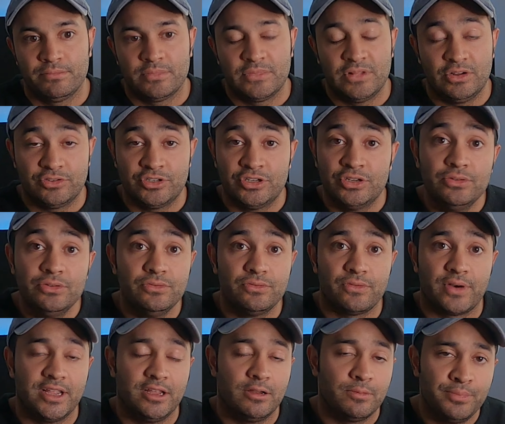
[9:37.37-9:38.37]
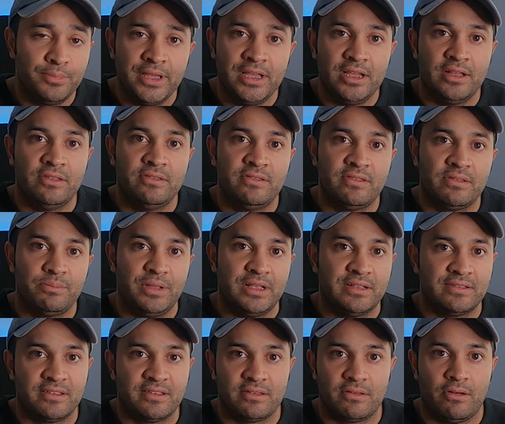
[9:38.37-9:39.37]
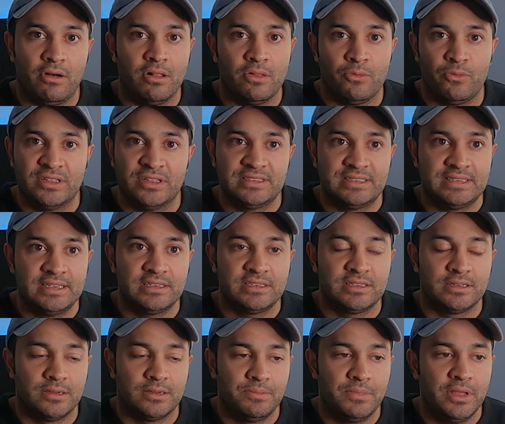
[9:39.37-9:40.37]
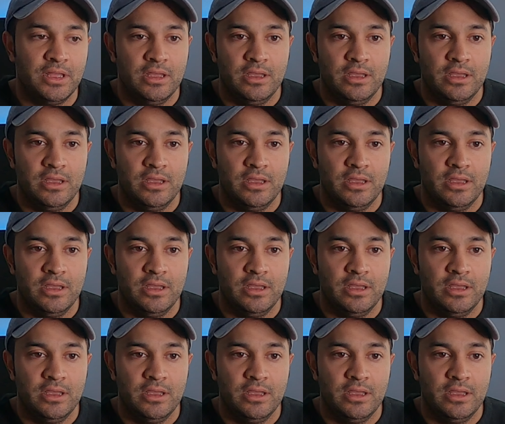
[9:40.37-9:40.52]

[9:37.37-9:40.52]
your tune, right, your PIDS, because it's all one system,